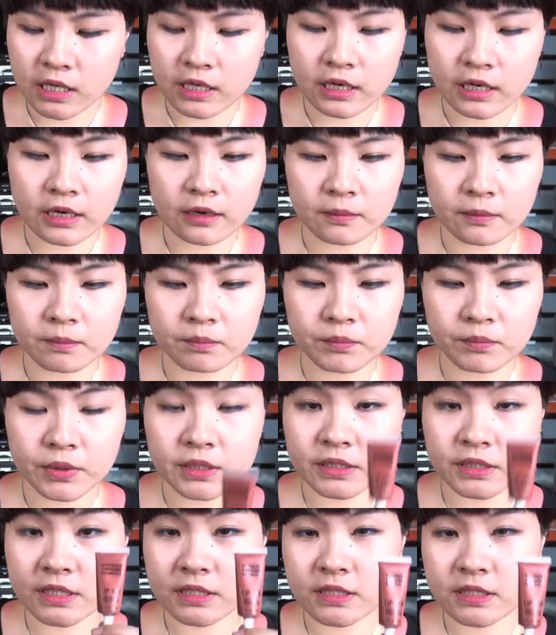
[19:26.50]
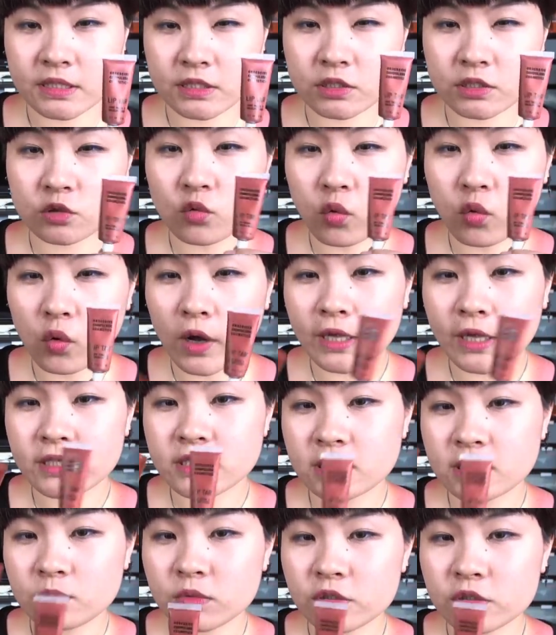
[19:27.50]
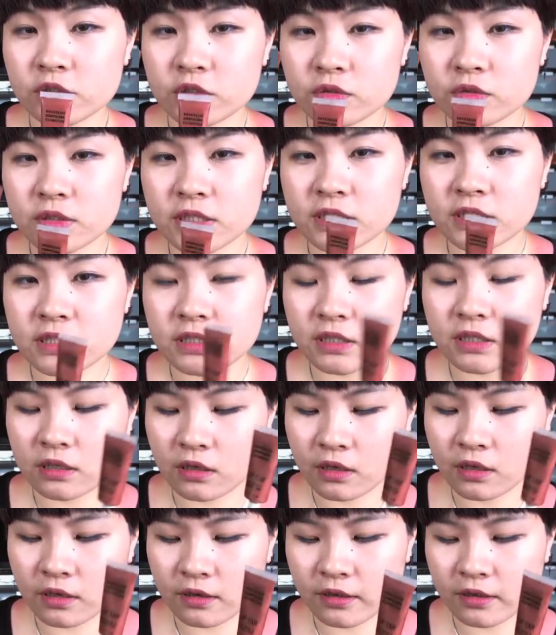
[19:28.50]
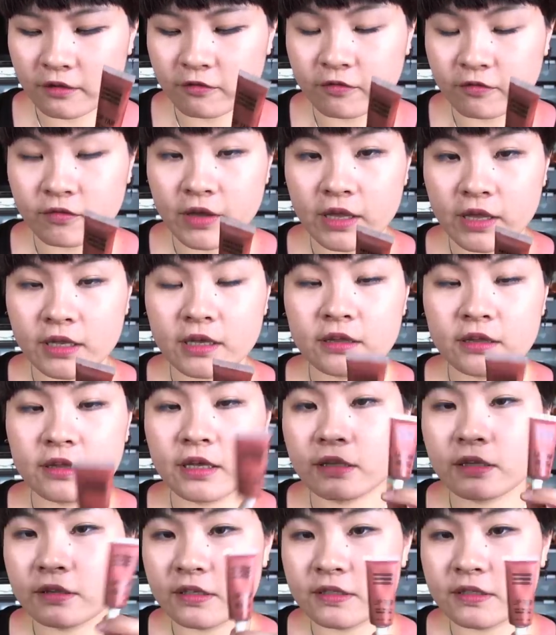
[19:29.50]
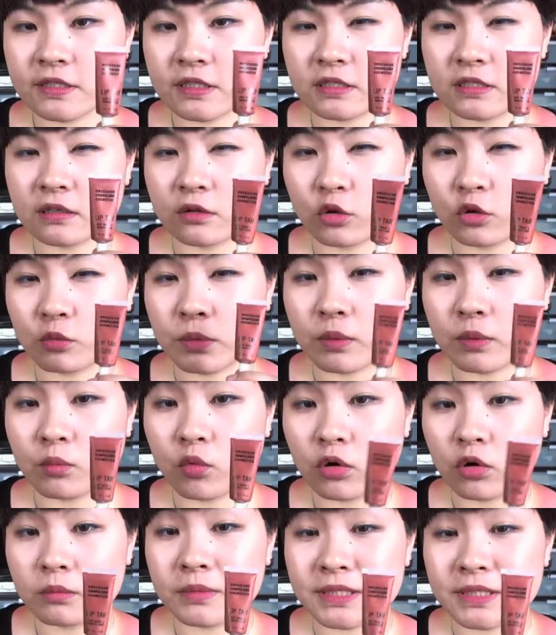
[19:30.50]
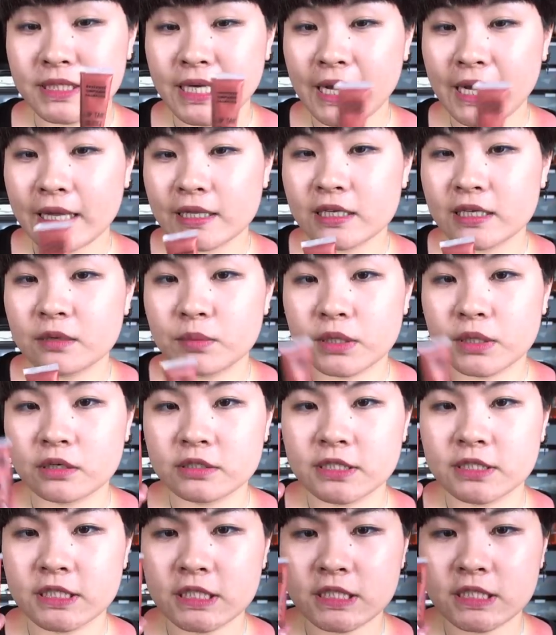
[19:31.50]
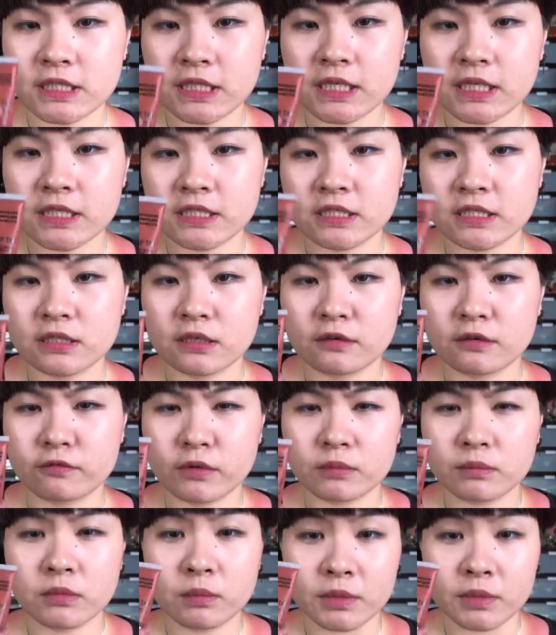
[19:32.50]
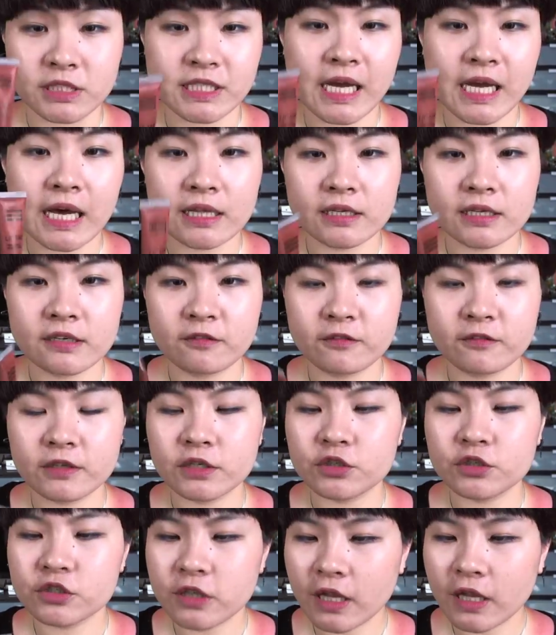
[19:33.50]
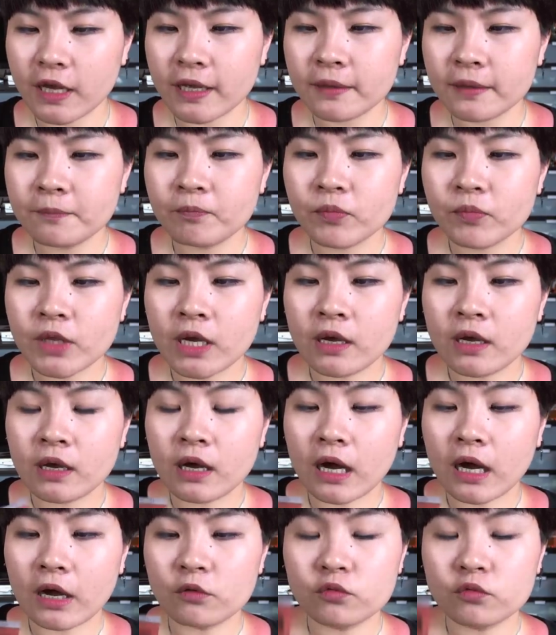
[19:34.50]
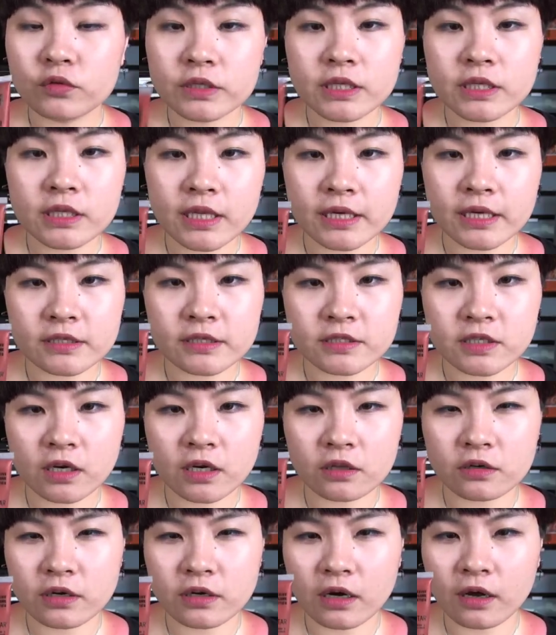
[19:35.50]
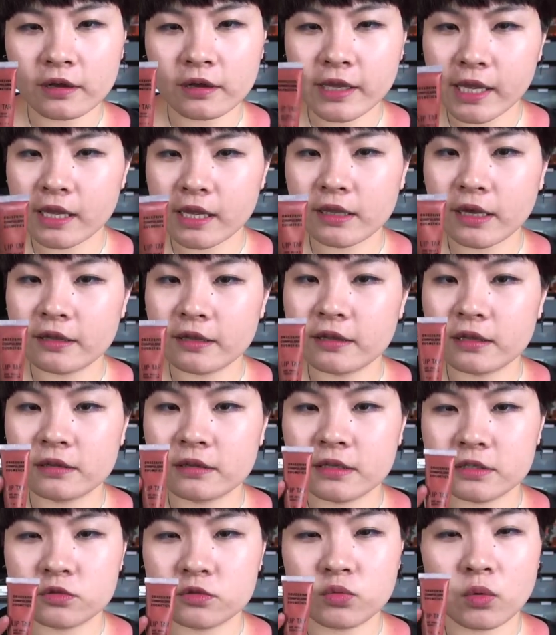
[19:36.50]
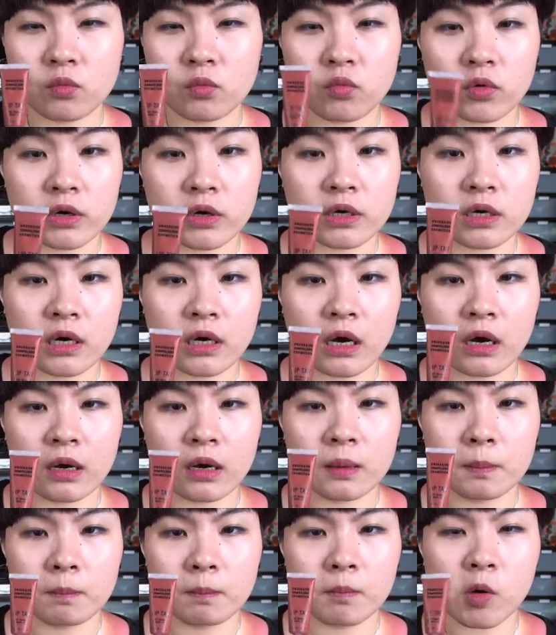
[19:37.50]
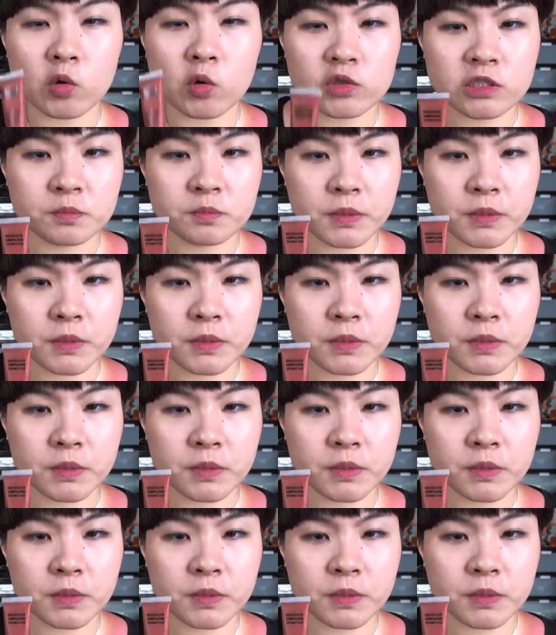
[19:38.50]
um, but this is quite similar to this. Uh, if anything, this is a little bit more metallic because this is the from the metallic finish line. I really like this color. Again, I think this will work on most